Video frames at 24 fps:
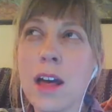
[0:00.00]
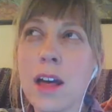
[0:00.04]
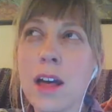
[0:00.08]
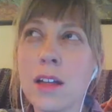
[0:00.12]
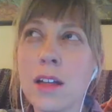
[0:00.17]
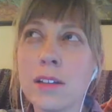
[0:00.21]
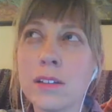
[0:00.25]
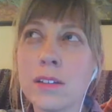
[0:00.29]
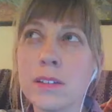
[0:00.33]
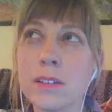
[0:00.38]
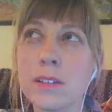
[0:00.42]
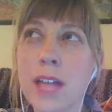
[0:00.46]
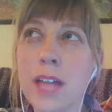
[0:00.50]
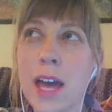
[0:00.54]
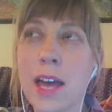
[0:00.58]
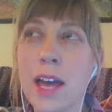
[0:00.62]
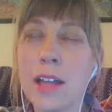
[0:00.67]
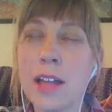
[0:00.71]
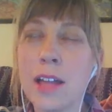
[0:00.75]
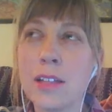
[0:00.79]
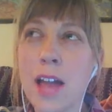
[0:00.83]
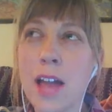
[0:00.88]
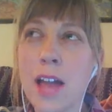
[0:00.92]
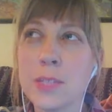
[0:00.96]
that
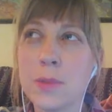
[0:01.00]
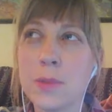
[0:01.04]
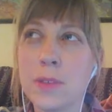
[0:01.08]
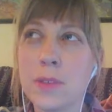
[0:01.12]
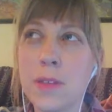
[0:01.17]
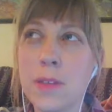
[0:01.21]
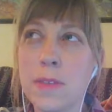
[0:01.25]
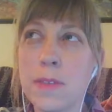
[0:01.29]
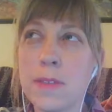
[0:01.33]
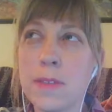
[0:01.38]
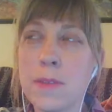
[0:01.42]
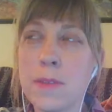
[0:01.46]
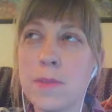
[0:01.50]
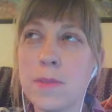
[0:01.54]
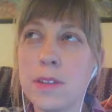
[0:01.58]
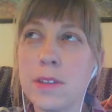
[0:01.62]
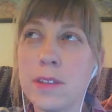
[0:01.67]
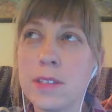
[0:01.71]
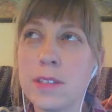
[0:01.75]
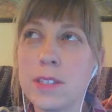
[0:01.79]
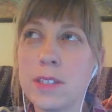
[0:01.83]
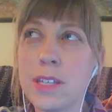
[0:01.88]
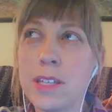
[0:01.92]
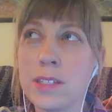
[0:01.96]
aligns with the theme of the
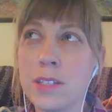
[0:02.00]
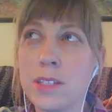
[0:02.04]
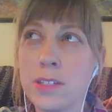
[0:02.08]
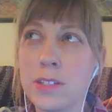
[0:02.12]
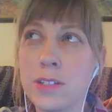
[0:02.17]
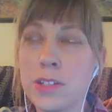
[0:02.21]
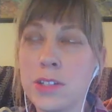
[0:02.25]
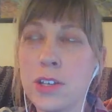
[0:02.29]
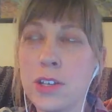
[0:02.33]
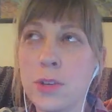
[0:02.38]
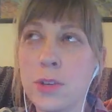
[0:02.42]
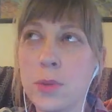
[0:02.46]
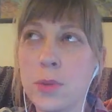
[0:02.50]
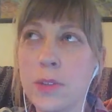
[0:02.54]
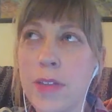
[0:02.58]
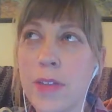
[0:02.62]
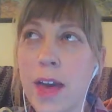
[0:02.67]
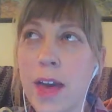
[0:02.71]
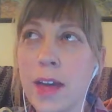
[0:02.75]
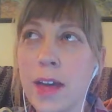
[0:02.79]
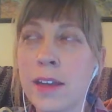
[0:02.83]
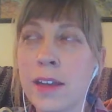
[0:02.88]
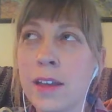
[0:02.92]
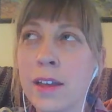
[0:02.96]
season too, and
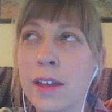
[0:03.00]
that